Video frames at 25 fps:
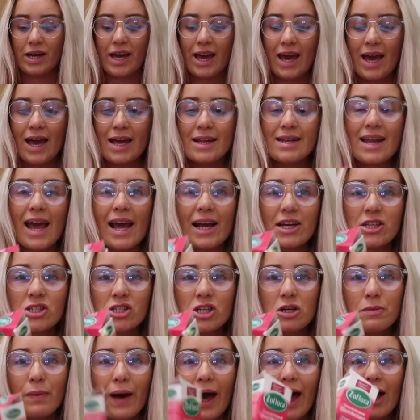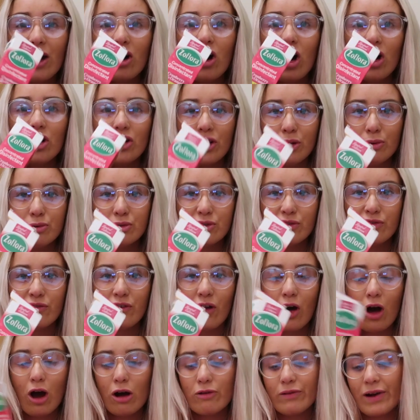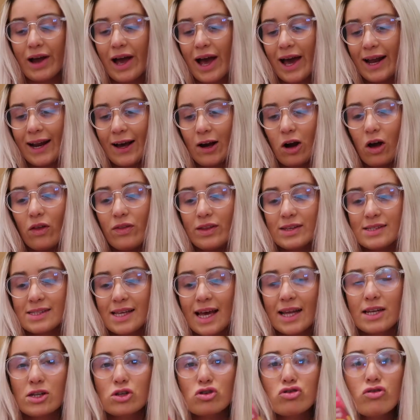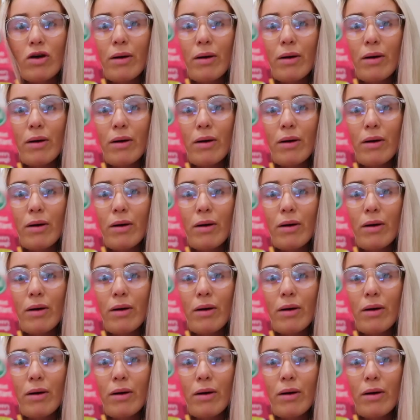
Okay, next up I got a new Zaflora, and I got the scent